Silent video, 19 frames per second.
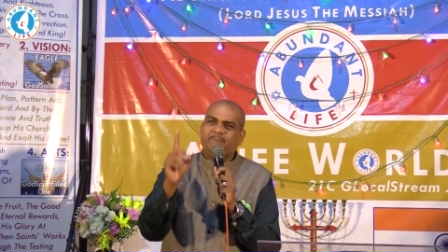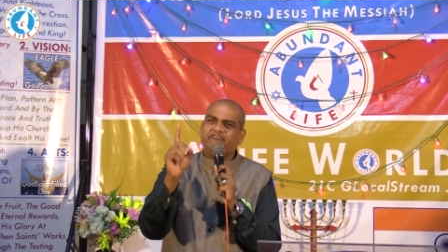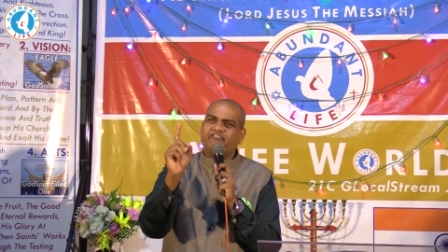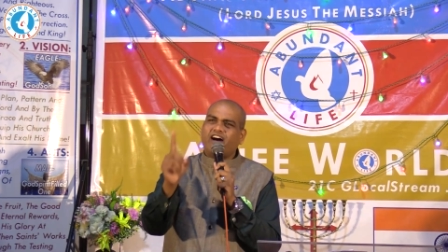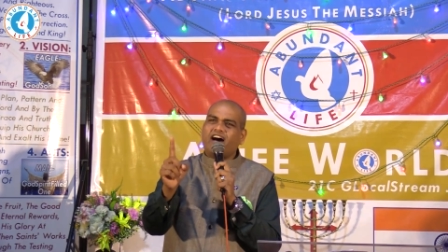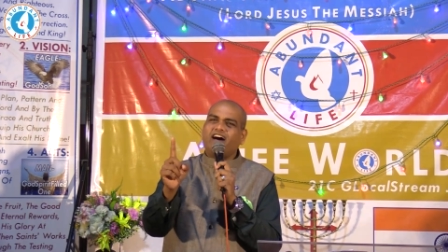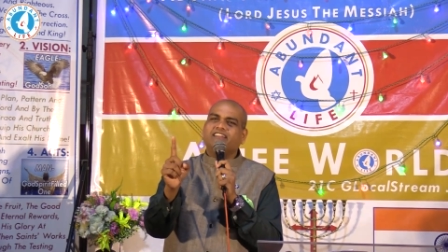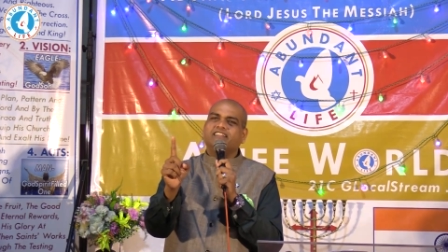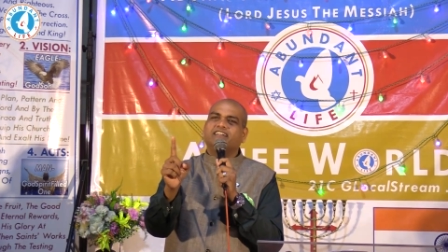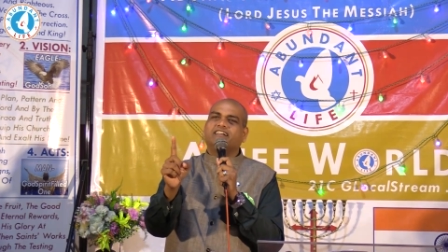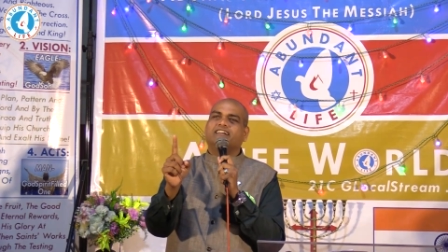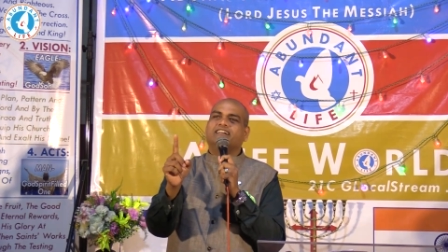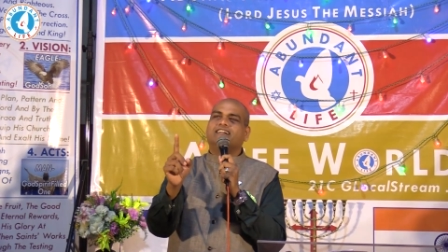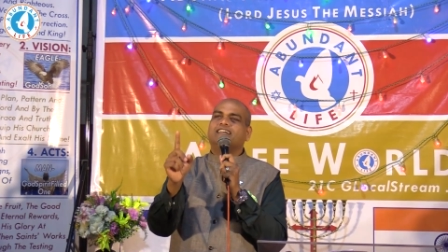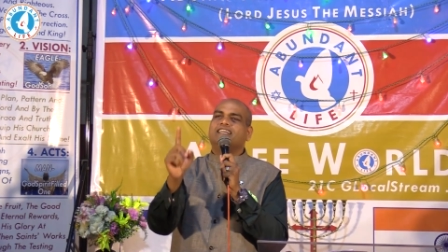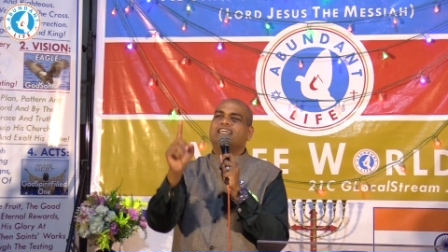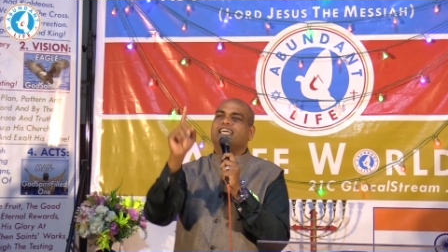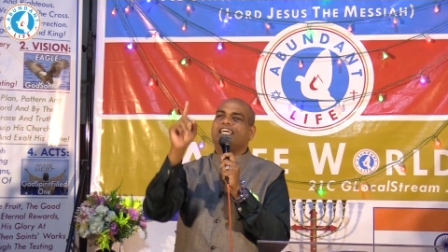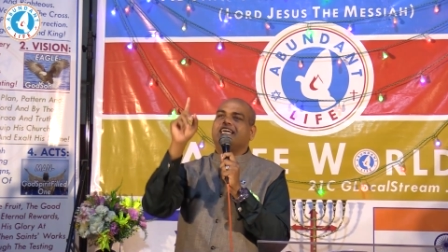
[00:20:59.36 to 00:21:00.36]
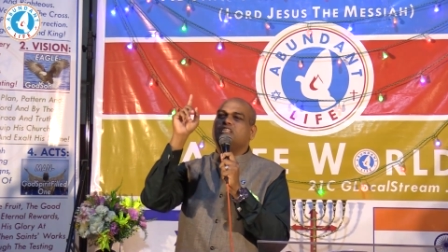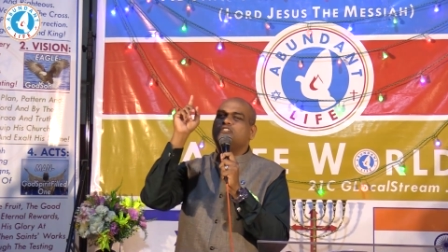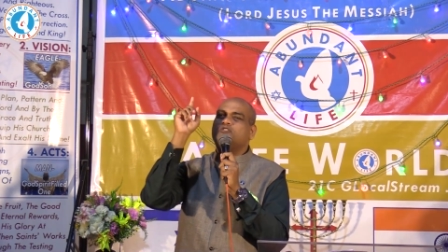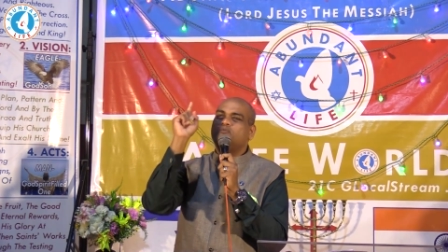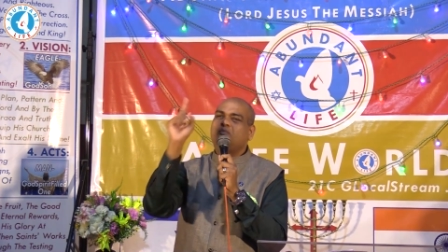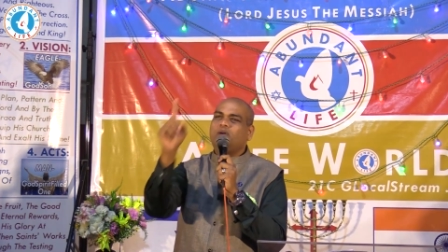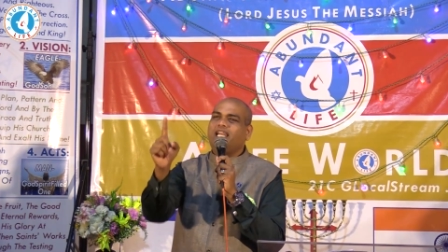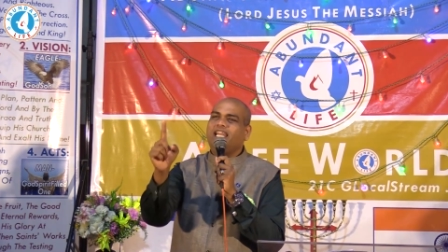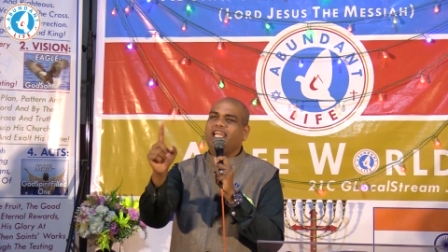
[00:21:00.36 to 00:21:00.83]
Father
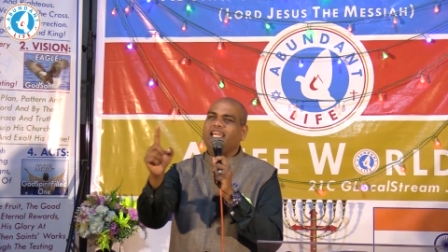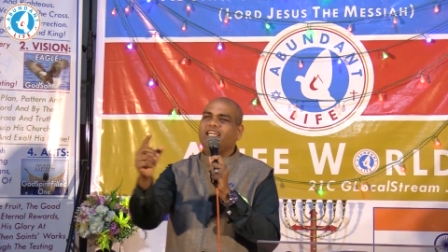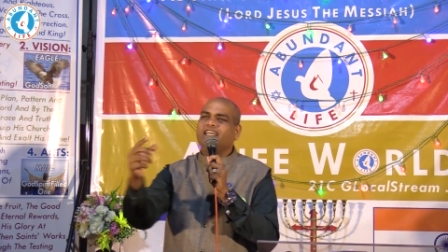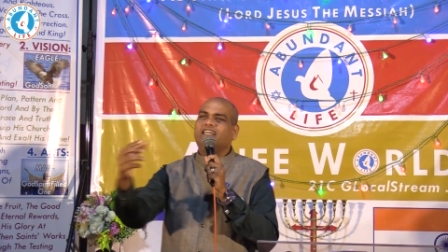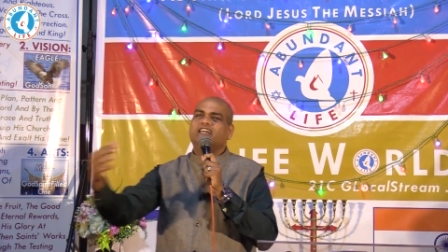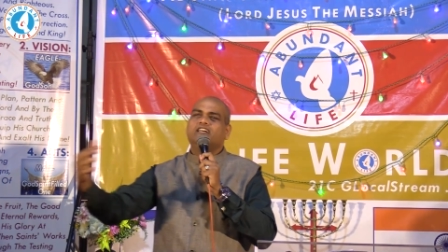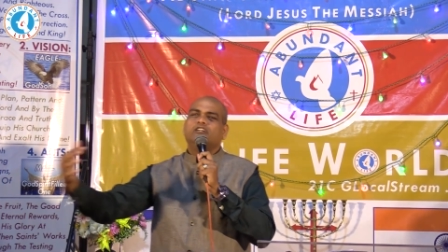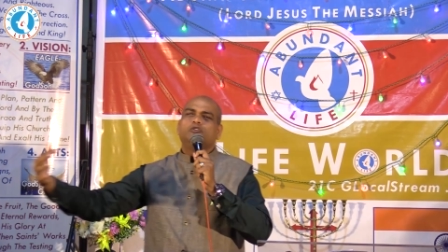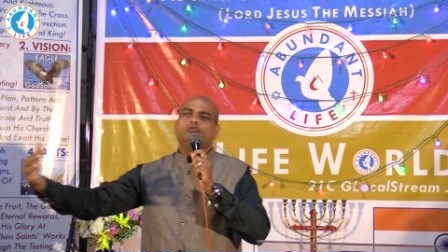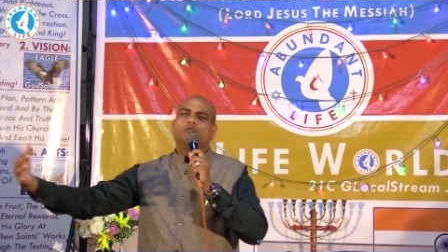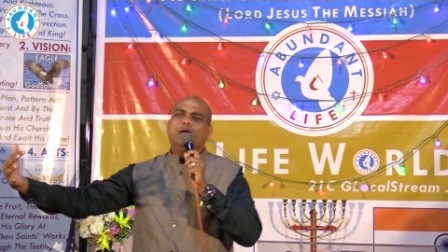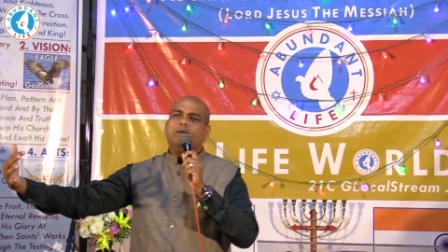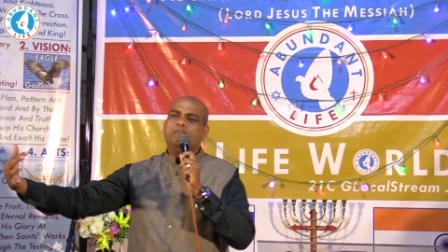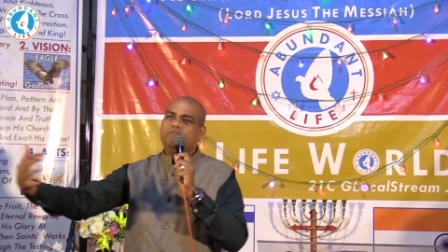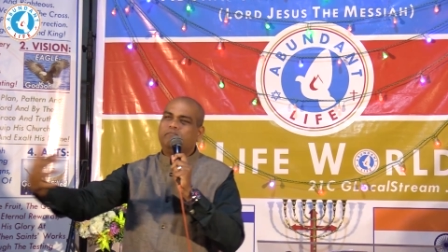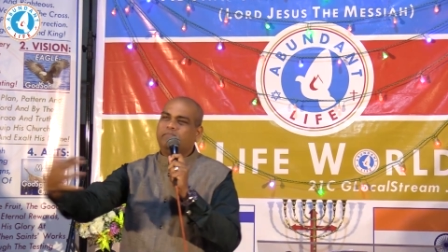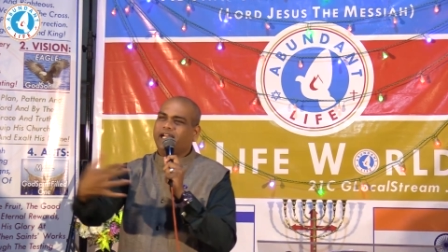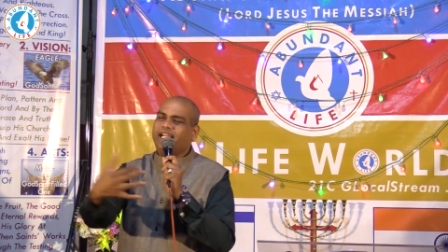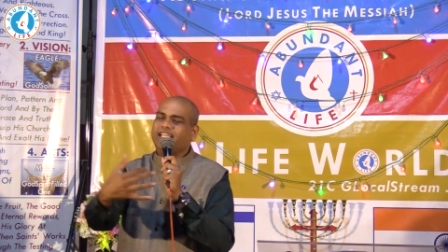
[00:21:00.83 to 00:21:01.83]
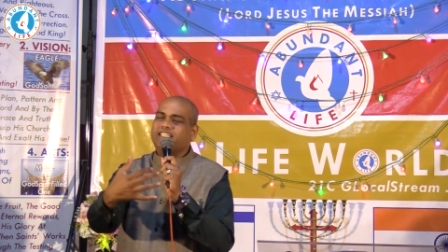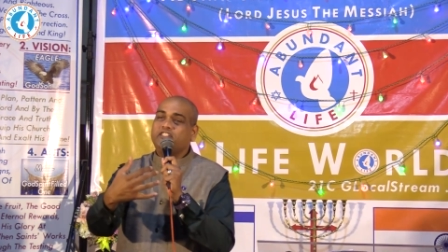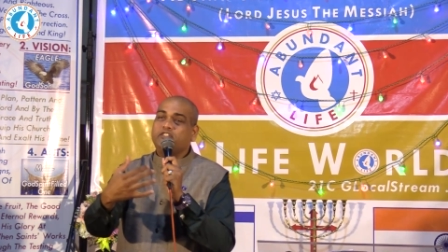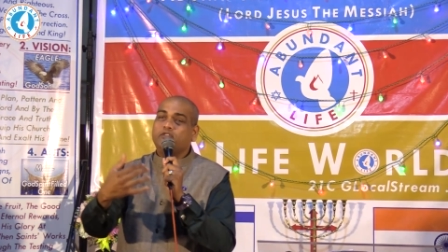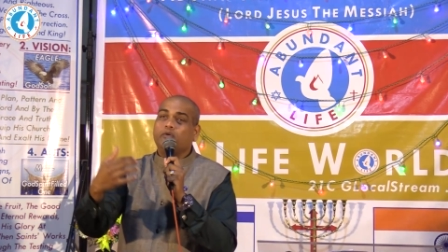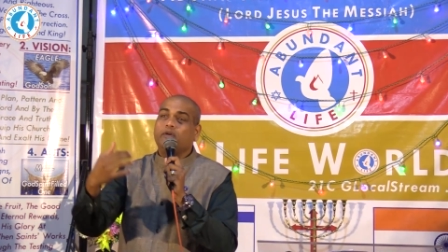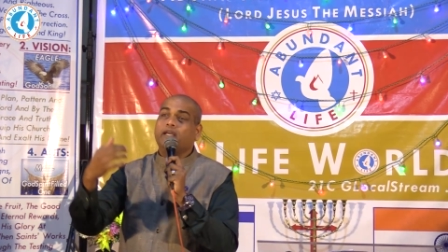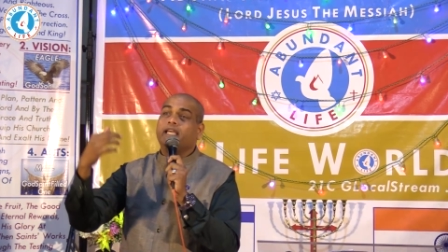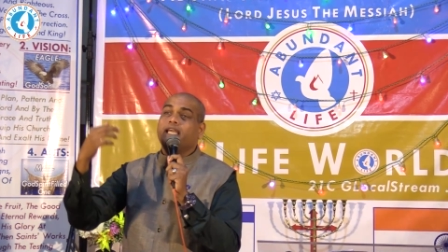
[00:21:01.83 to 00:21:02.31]
is willing to
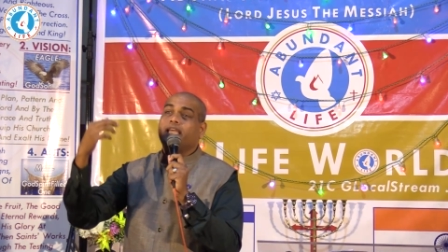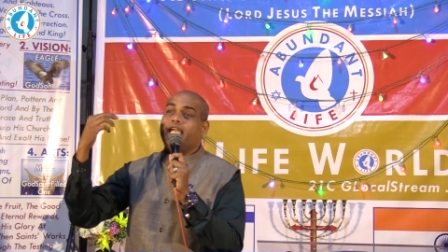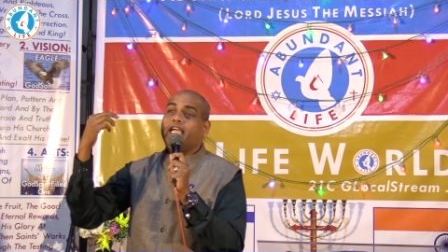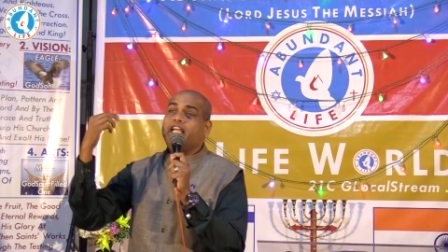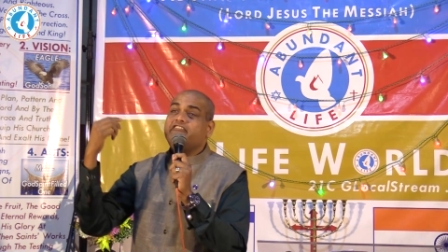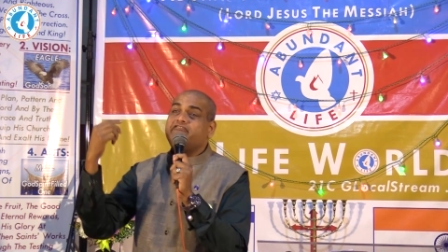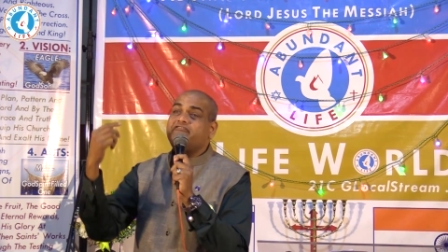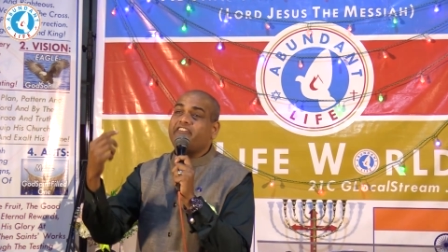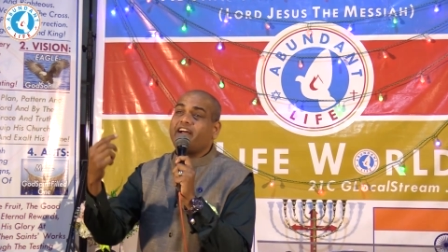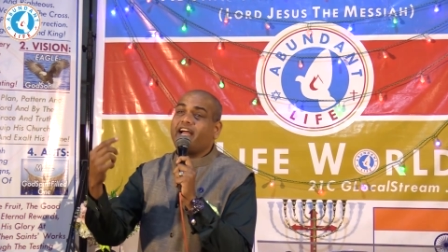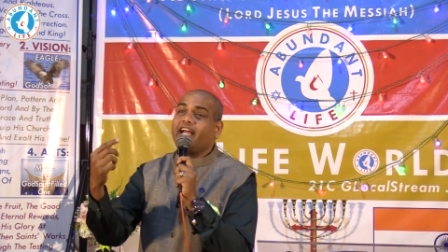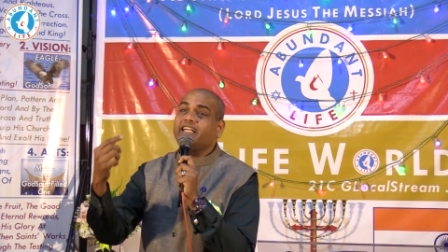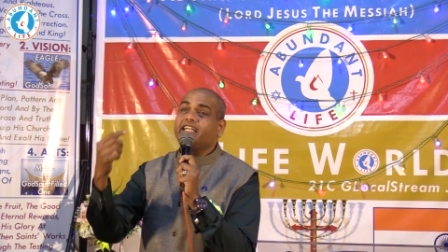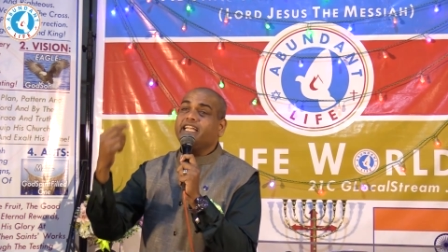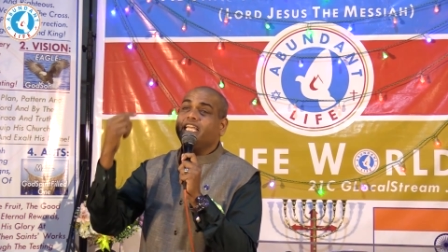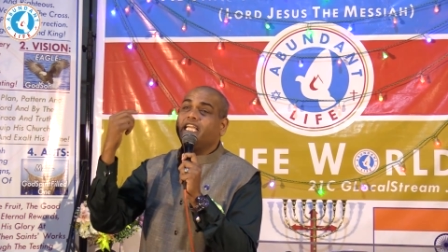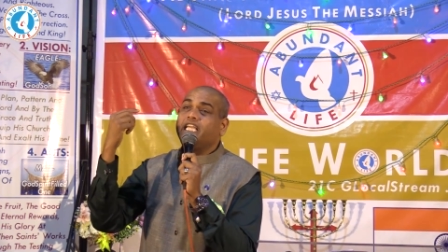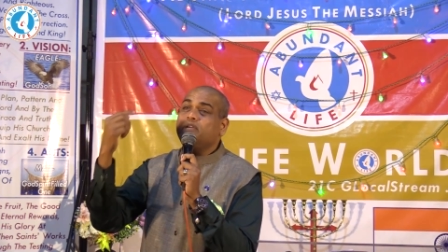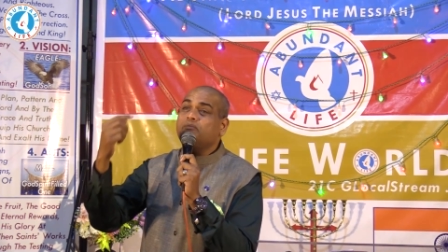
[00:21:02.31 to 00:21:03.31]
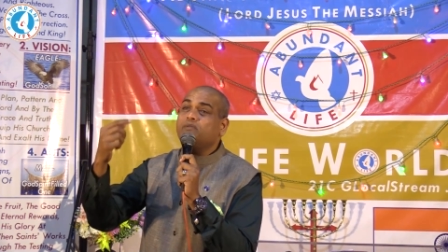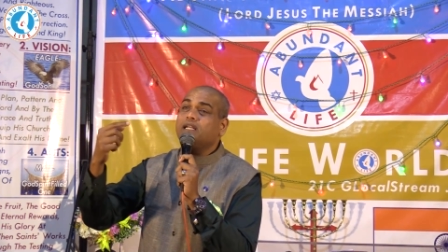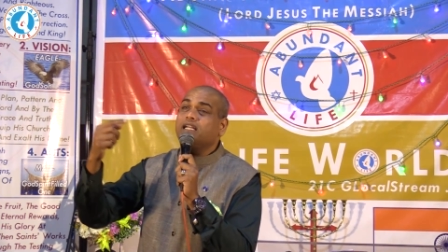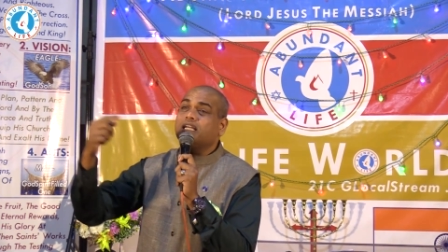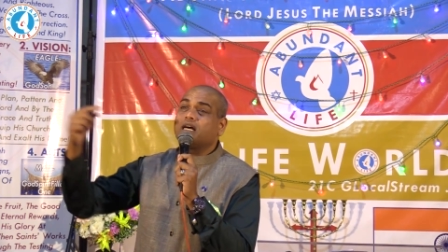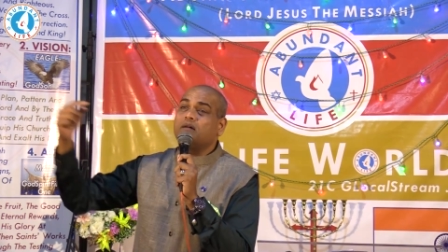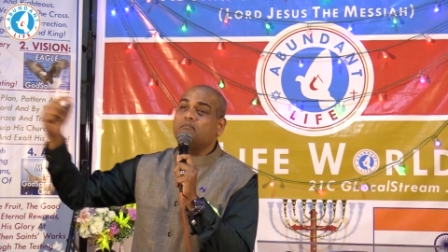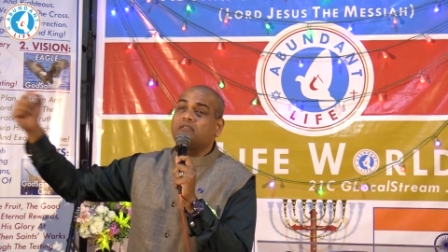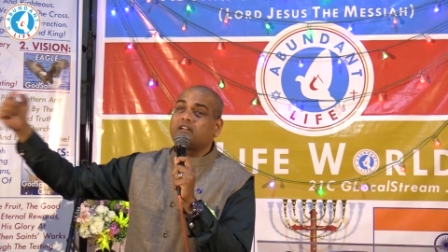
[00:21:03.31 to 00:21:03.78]
embrace you. In fact, He
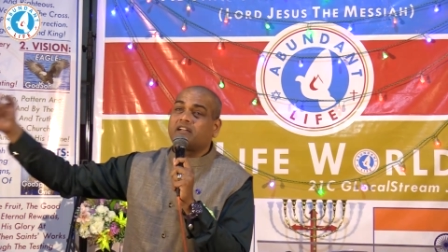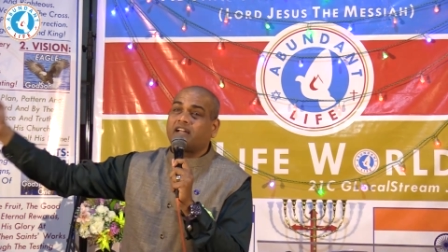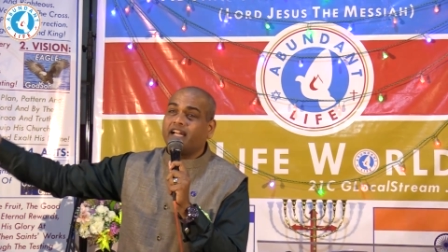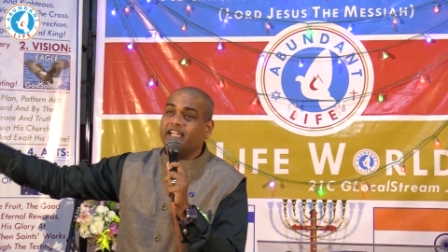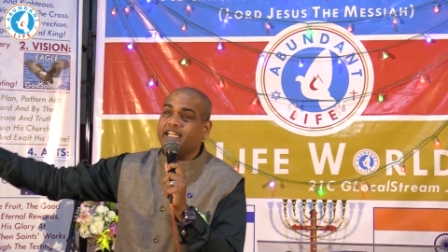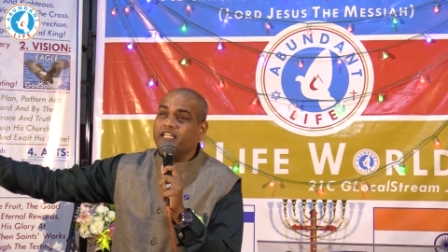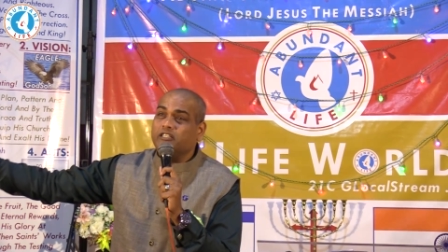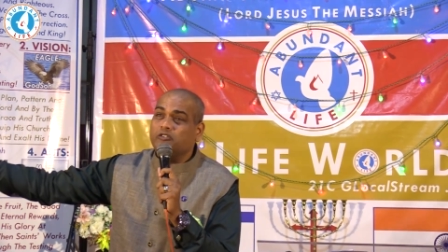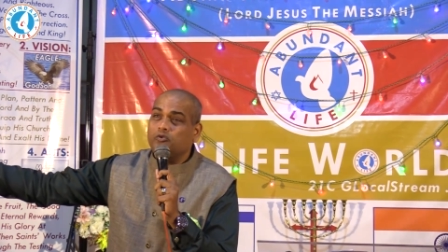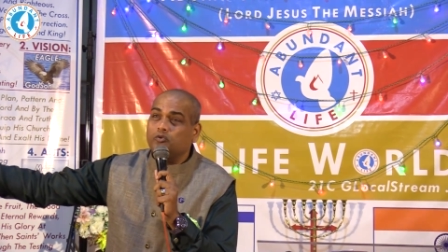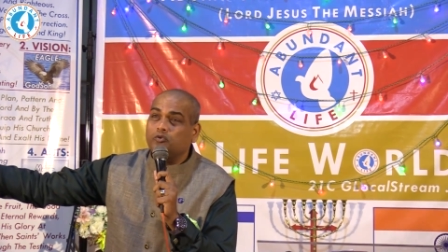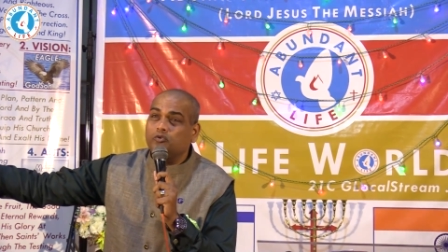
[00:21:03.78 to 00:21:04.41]
will come running